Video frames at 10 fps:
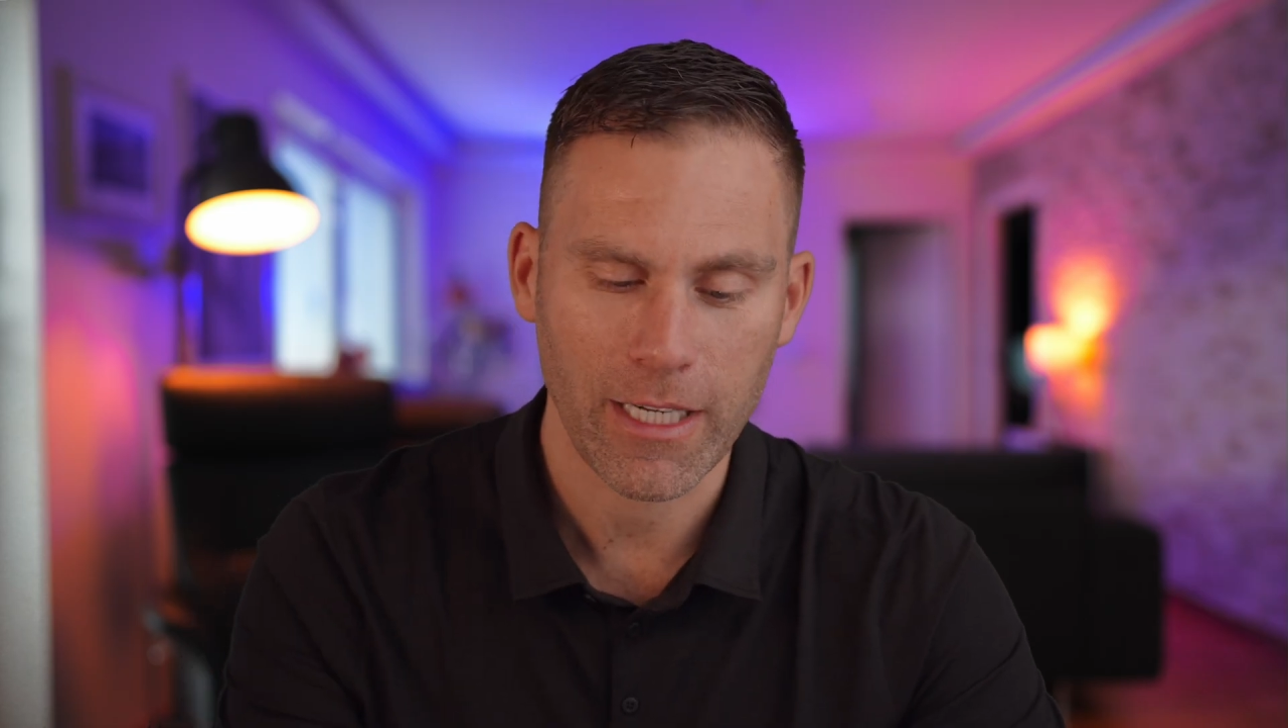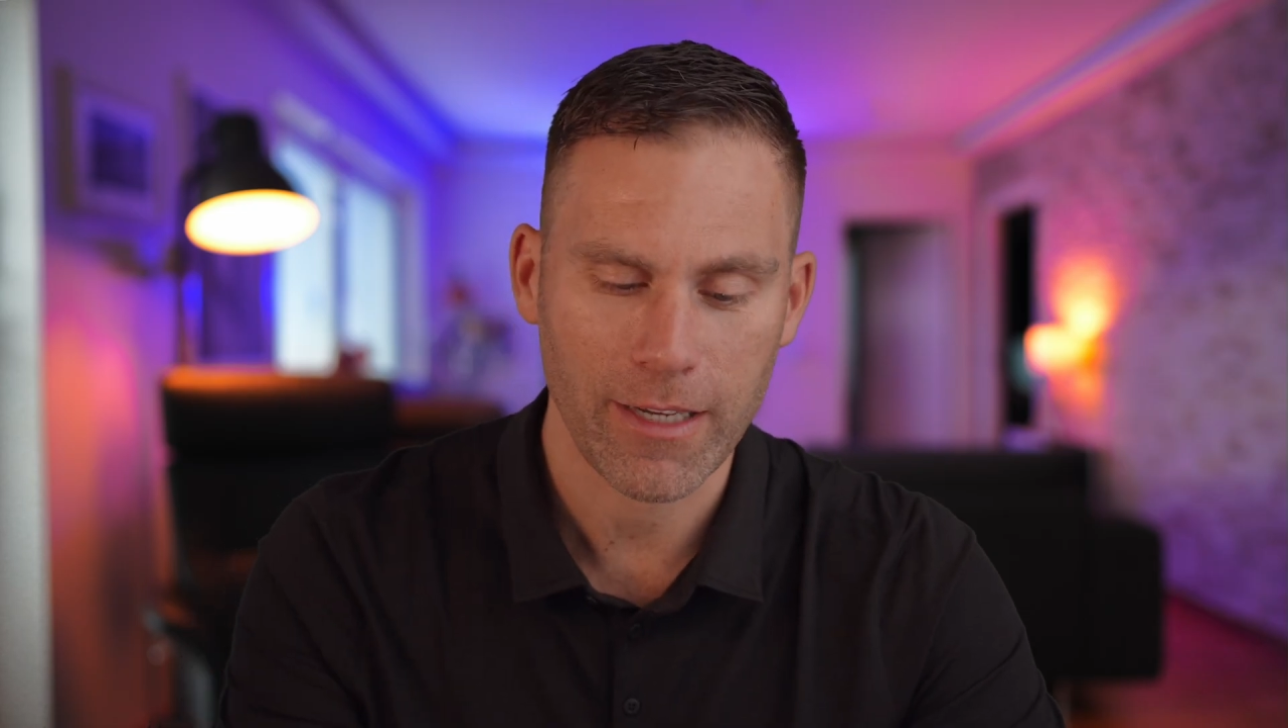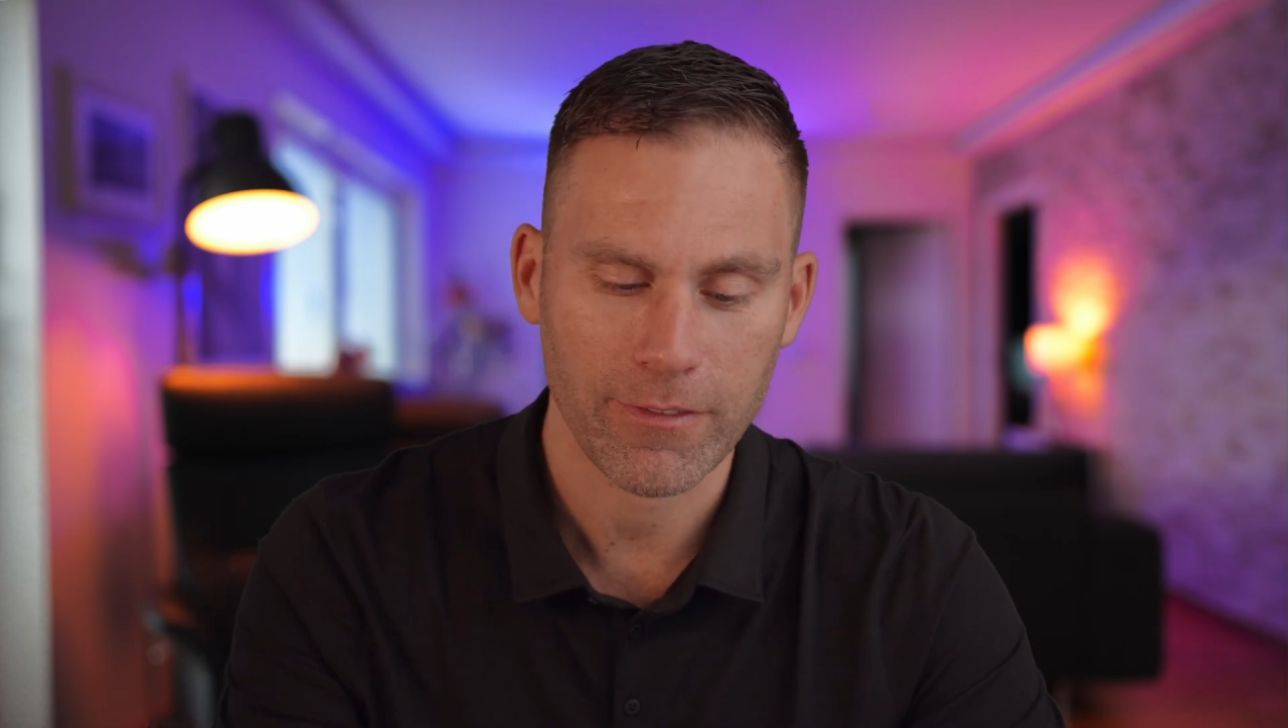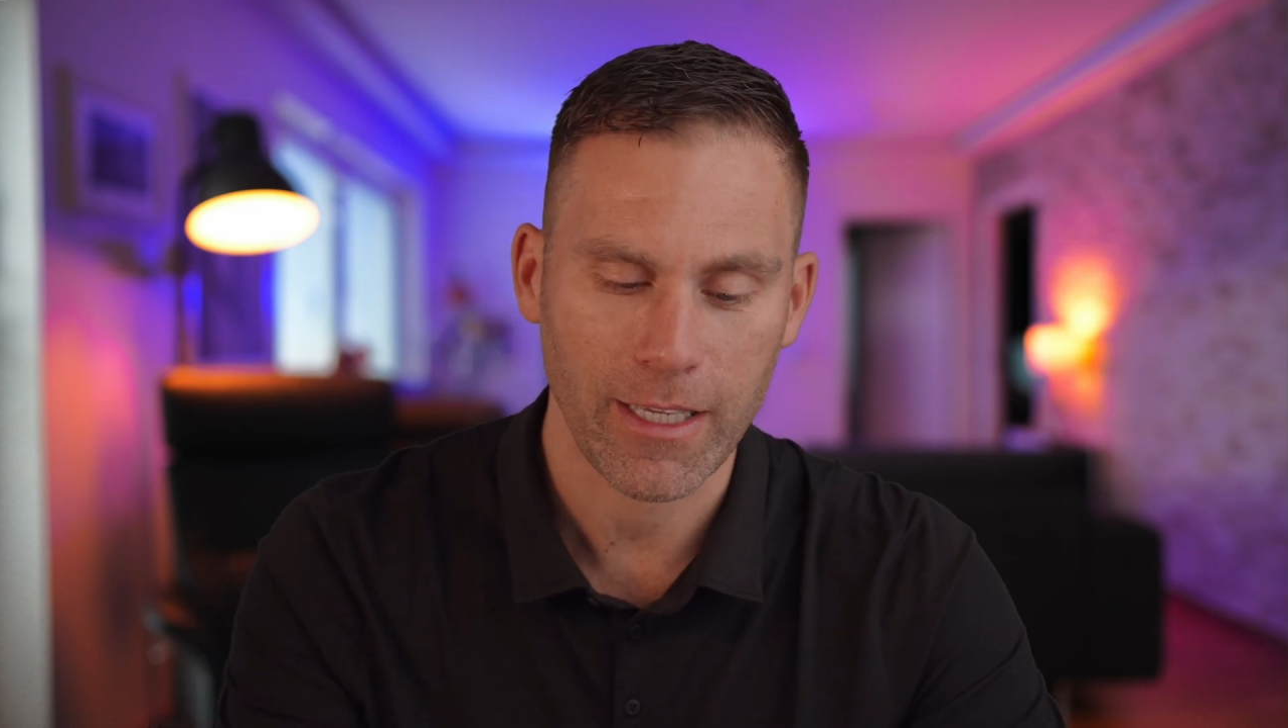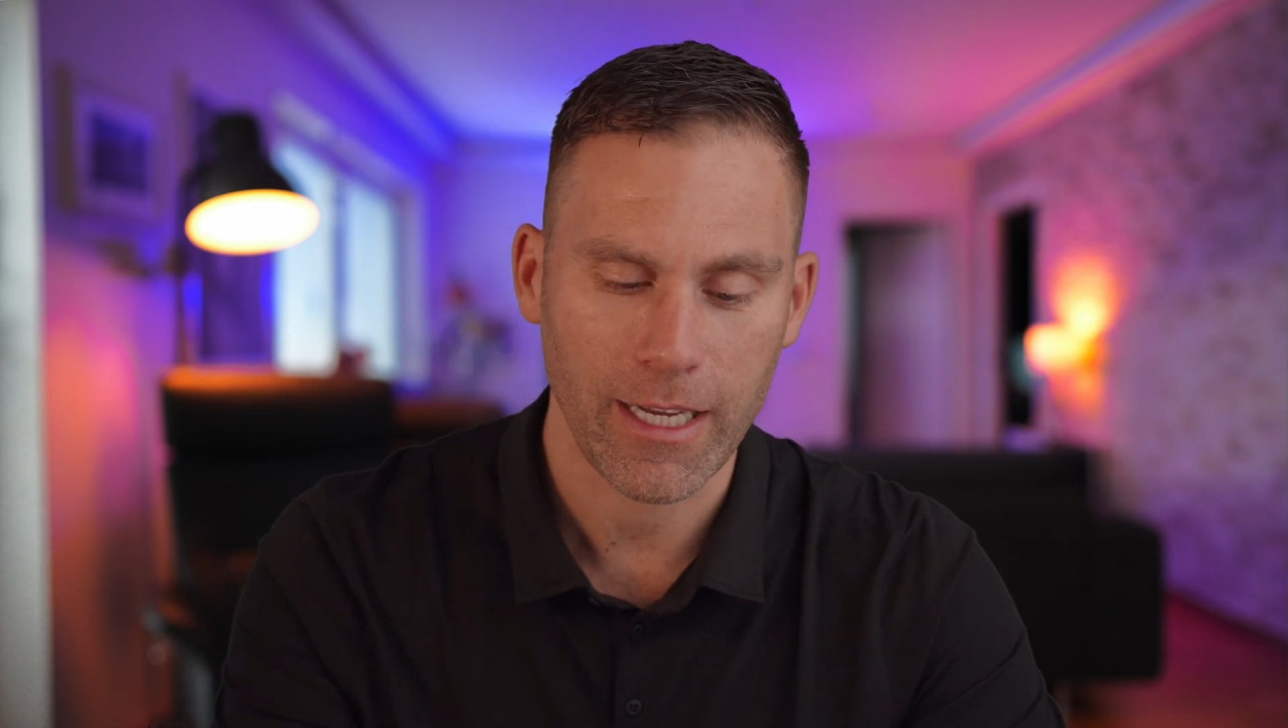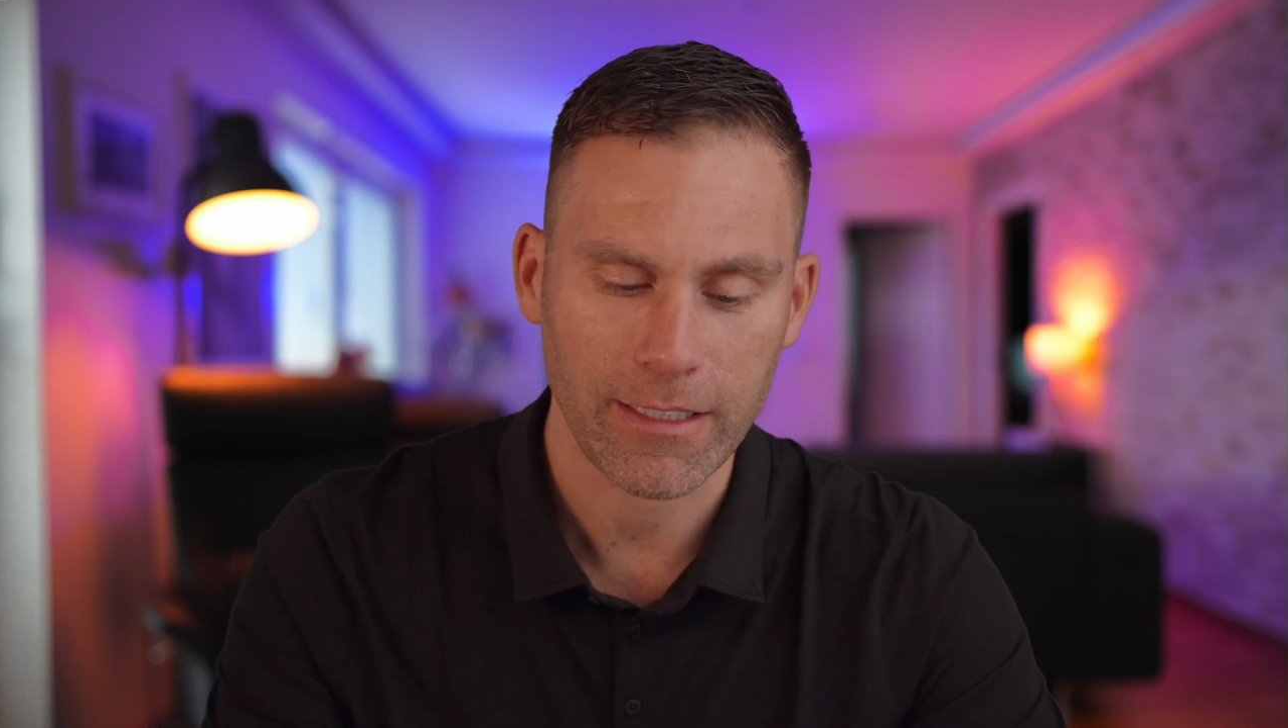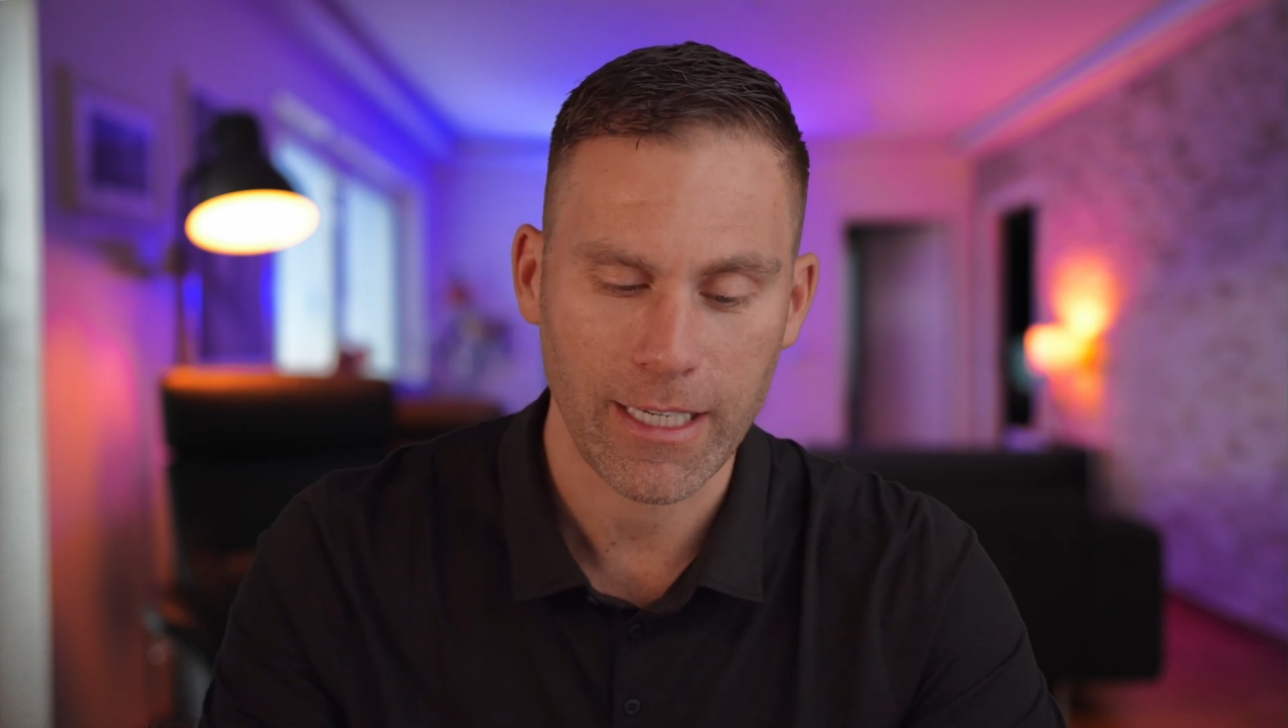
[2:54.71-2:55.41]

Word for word: have that,